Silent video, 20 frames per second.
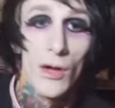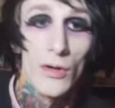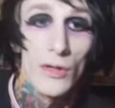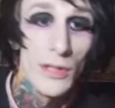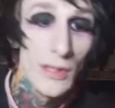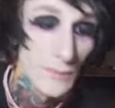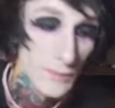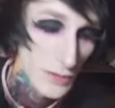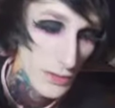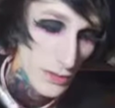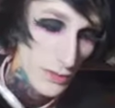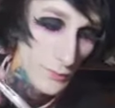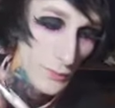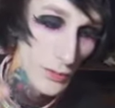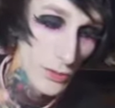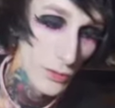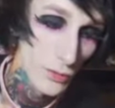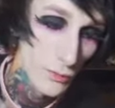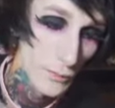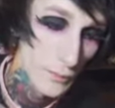Okay, I'm just gonna
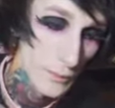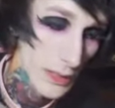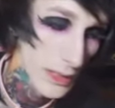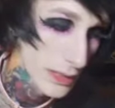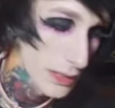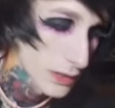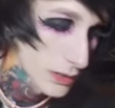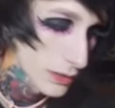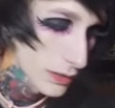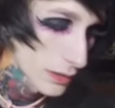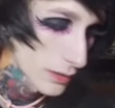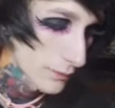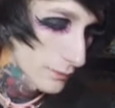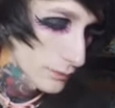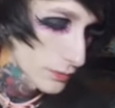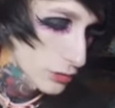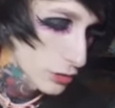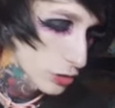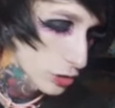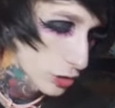put a little pink up
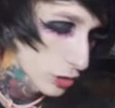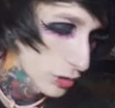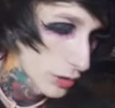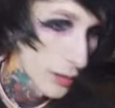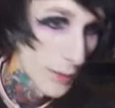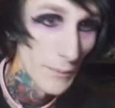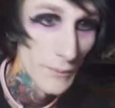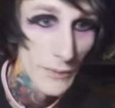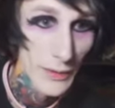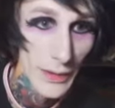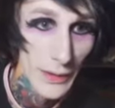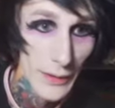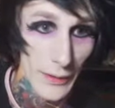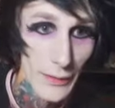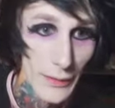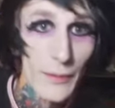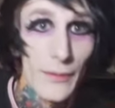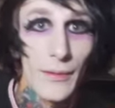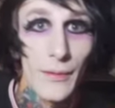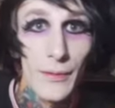top
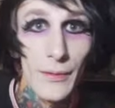now.